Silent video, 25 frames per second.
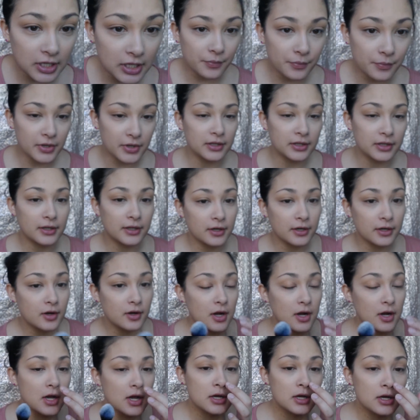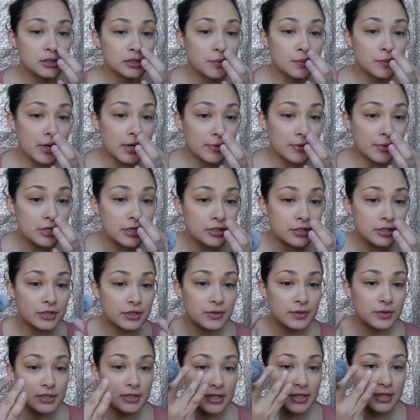in there. So what I'm going to do
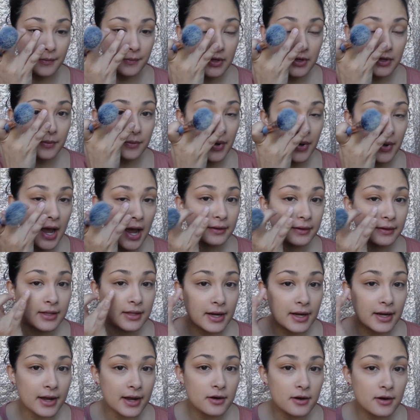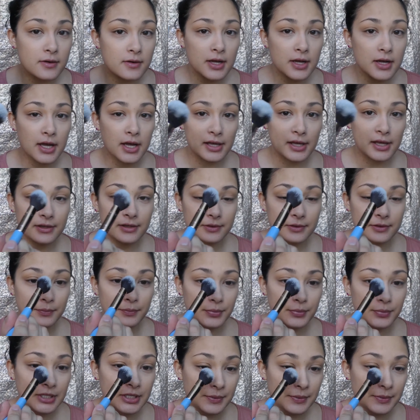is I'm going to pat that out and then
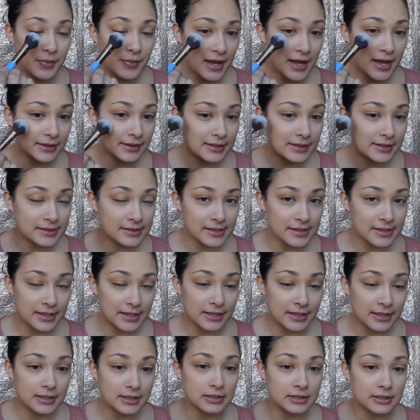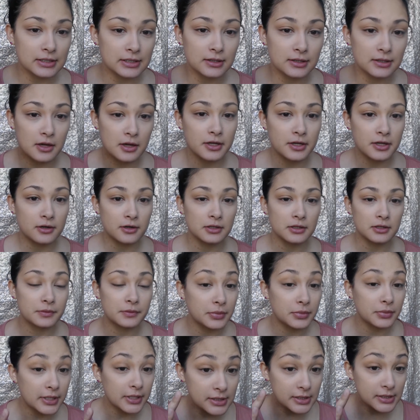pat this in to lock it all in
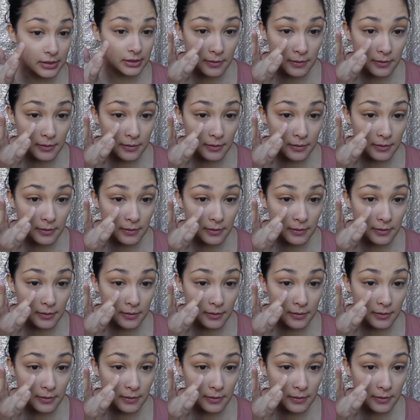place.